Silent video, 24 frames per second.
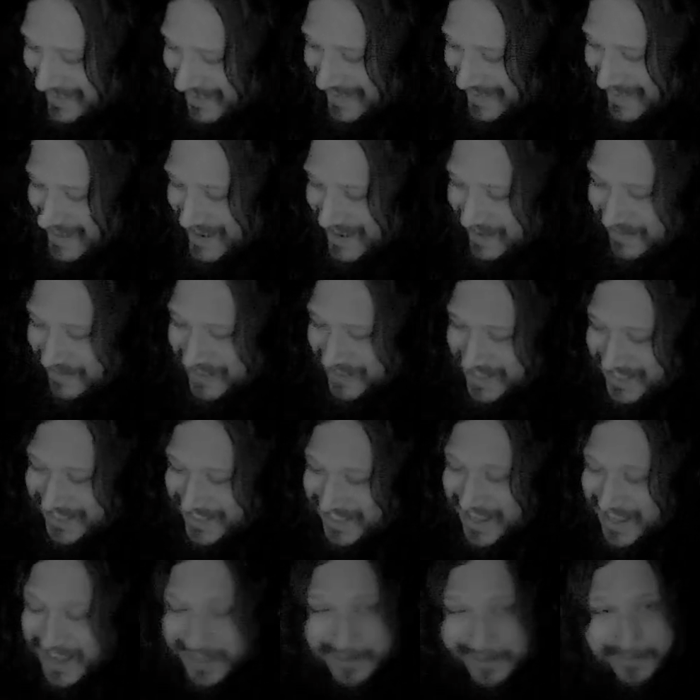Not with this
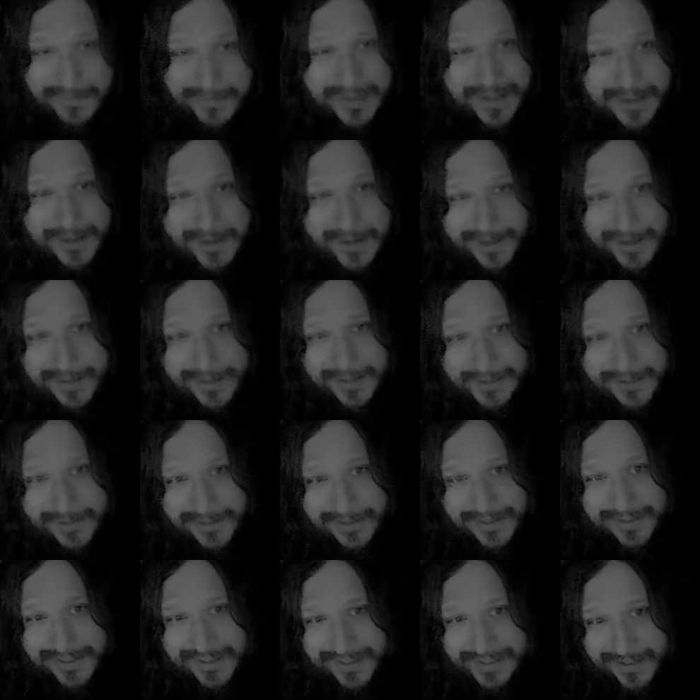lack of
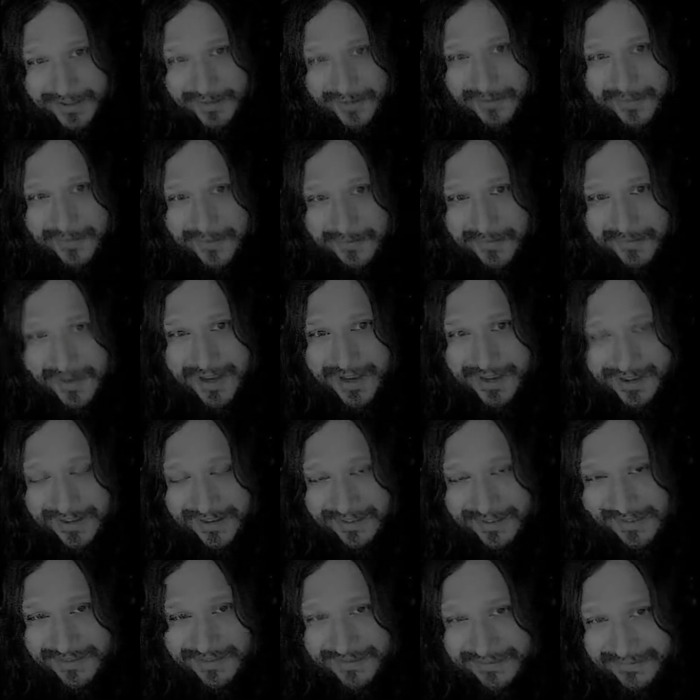metacognition in the human
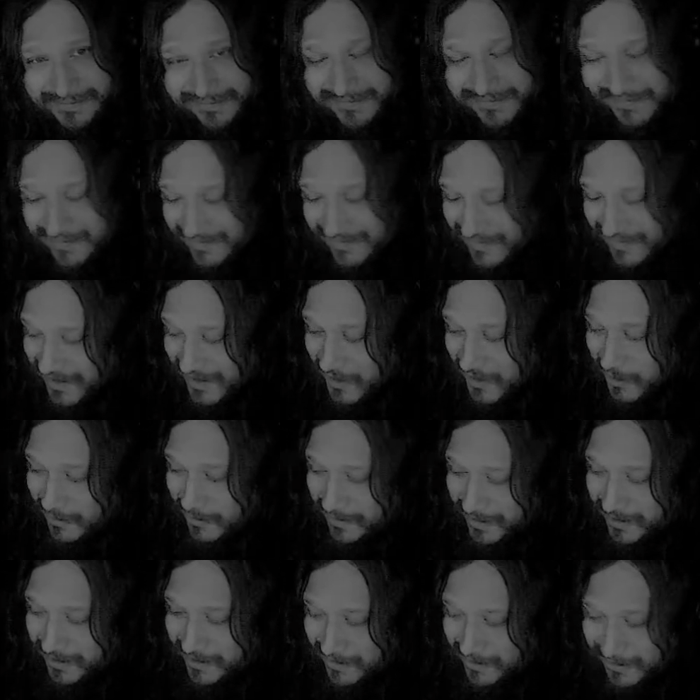mind,
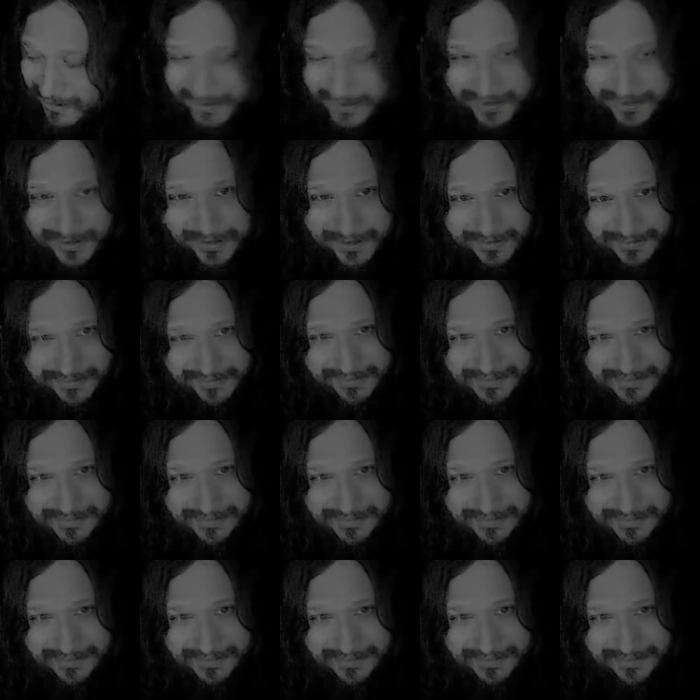human culture.